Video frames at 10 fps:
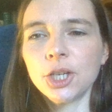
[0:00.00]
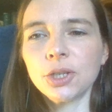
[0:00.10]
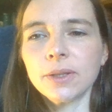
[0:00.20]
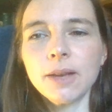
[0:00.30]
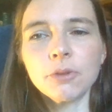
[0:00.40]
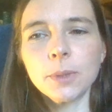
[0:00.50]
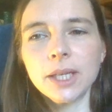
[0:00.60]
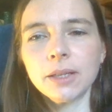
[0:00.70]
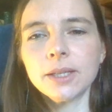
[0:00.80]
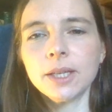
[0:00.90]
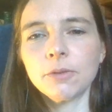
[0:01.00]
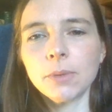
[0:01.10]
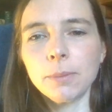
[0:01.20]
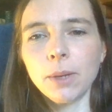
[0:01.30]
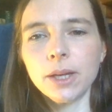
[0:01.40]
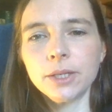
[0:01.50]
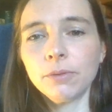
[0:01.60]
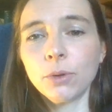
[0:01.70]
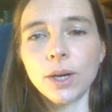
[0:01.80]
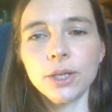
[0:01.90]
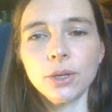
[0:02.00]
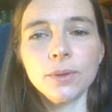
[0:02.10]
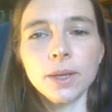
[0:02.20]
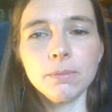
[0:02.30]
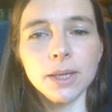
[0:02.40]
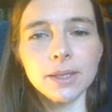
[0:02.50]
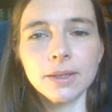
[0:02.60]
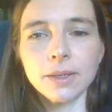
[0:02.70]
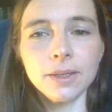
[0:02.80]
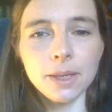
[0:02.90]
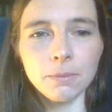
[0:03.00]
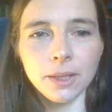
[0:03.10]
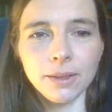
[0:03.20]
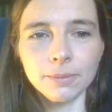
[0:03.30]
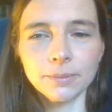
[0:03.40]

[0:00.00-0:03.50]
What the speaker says: shall never be guilty of my blood, for I know they must condemn me."